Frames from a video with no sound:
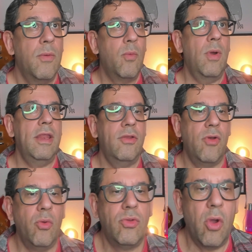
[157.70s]
What is
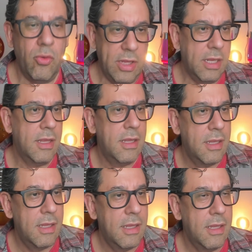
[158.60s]
road coding?
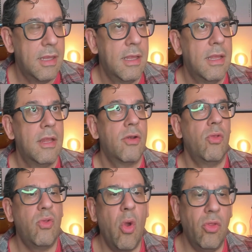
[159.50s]

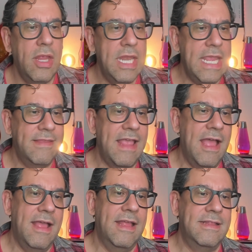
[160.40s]
Road coding is a
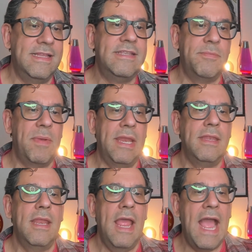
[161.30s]

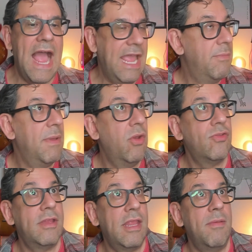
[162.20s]
disciplined
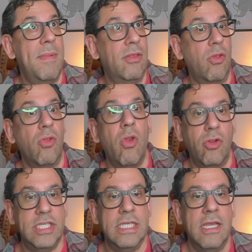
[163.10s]
high-velocity
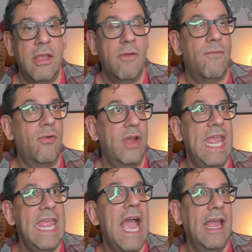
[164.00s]
methodology for
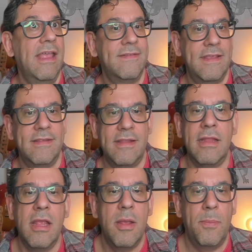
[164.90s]

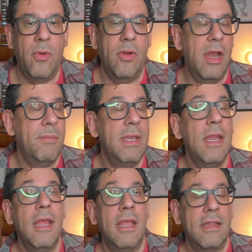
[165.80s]
AI-assisted programming
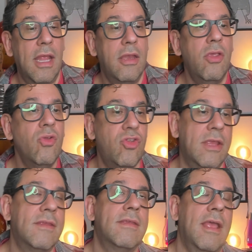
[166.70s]
that
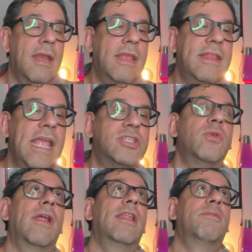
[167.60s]
uses
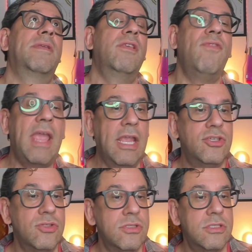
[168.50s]
architectural
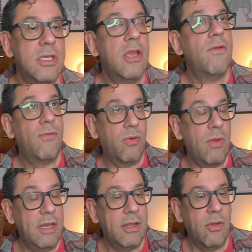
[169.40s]
specifications for
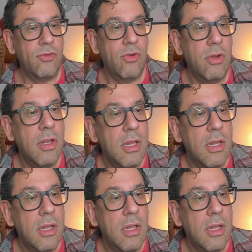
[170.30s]
quality control.